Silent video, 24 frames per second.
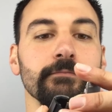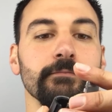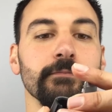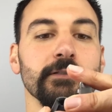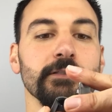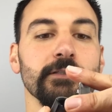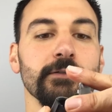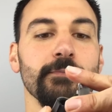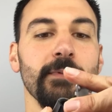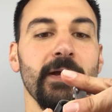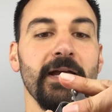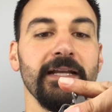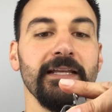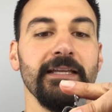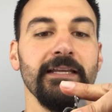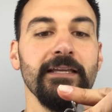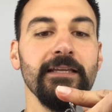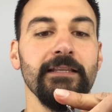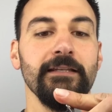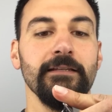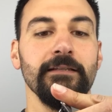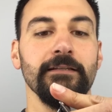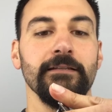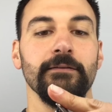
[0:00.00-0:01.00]
Push it back
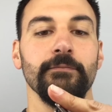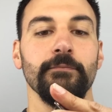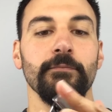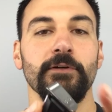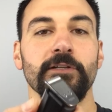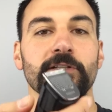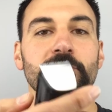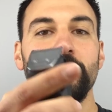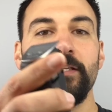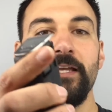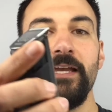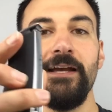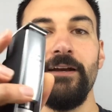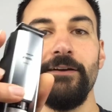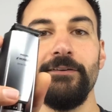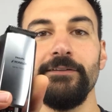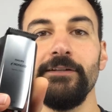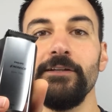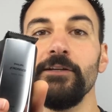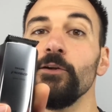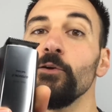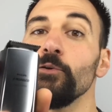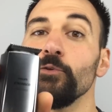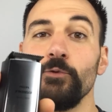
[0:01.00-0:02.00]
in, push down,
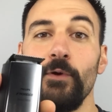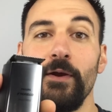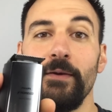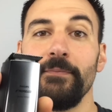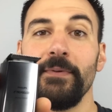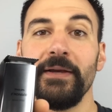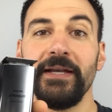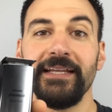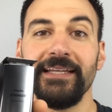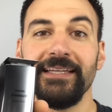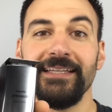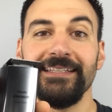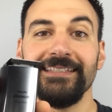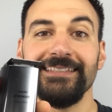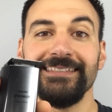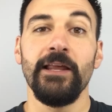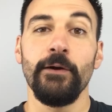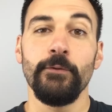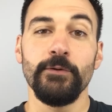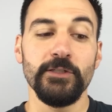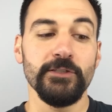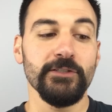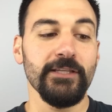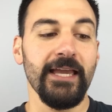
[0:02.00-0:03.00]
goes right back in.
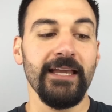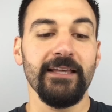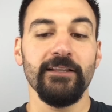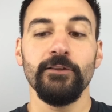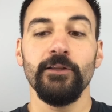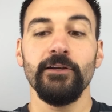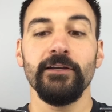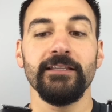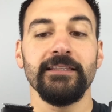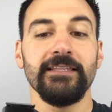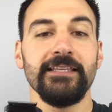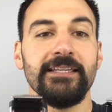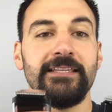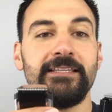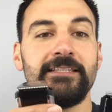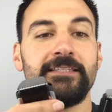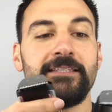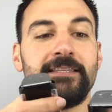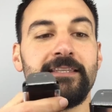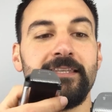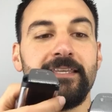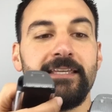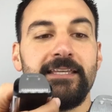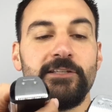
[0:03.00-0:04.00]
Now when you take a look at
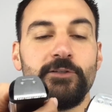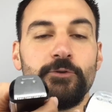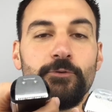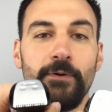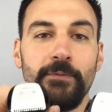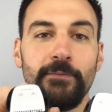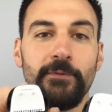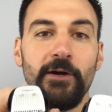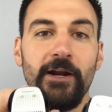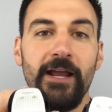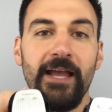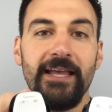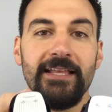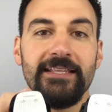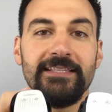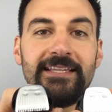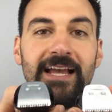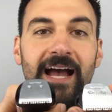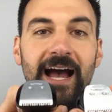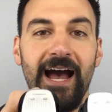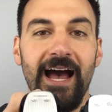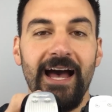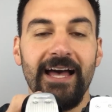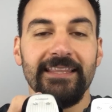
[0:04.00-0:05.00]
these, the trimmer heads
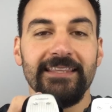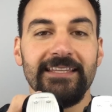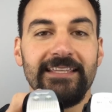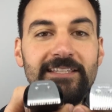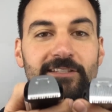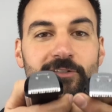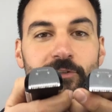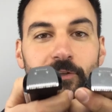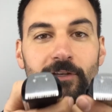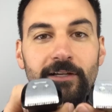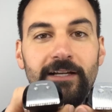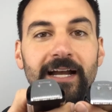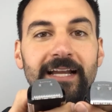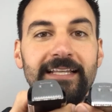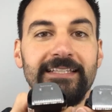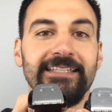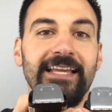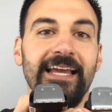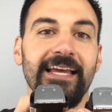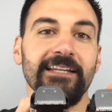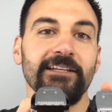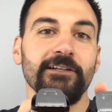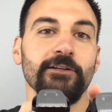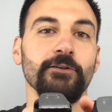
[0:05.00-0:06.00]
on these look
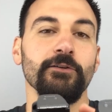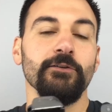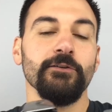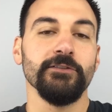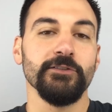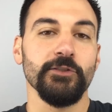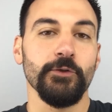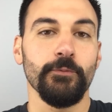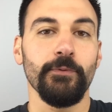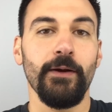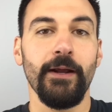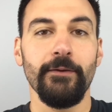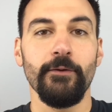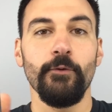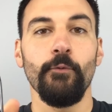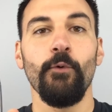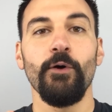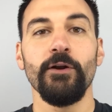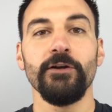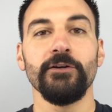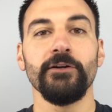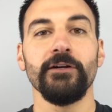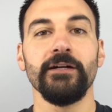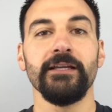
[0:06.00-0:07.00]
identical, and you're probably
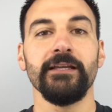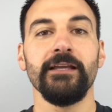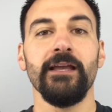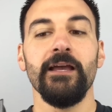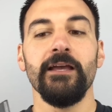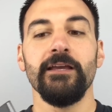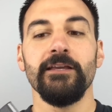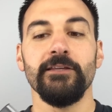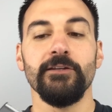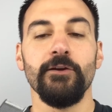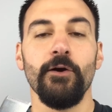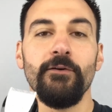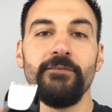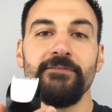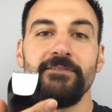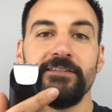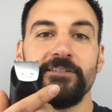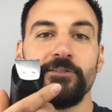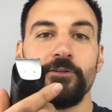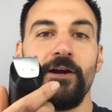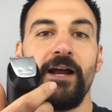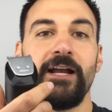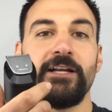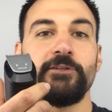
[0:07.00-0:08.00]
wondering, you know, if
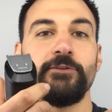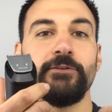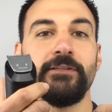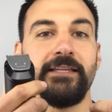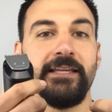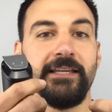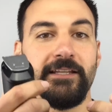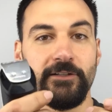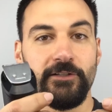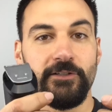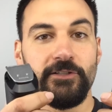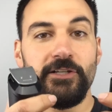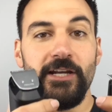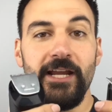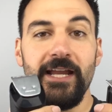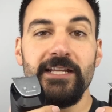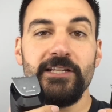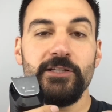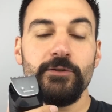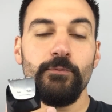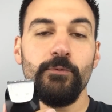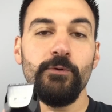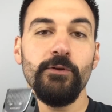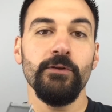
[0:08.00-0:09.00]
these are actually
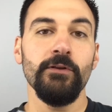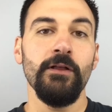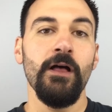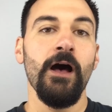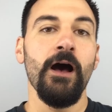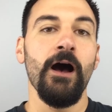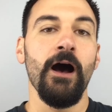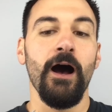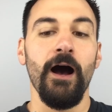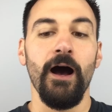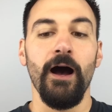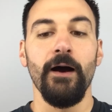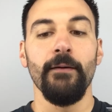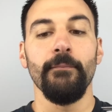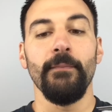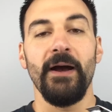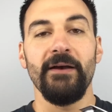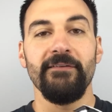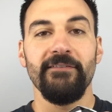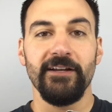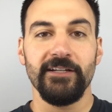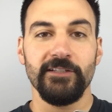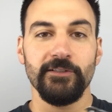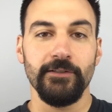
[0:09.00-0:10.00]
interchangeable.
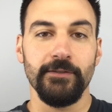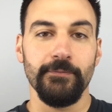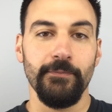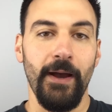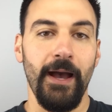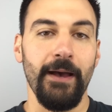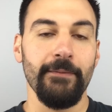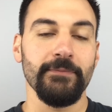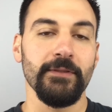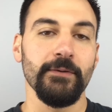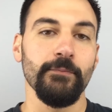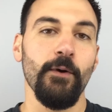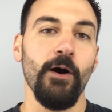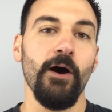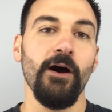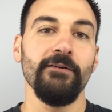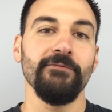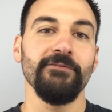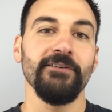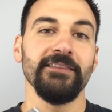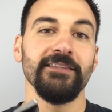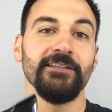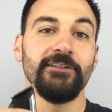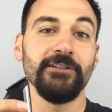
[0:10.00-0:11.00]
I've actually popped them
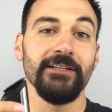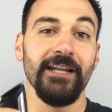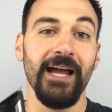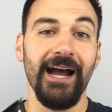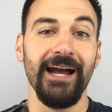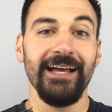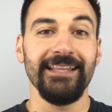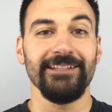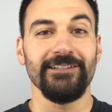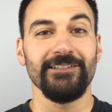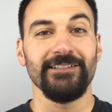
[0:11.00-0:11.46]
off and they're not.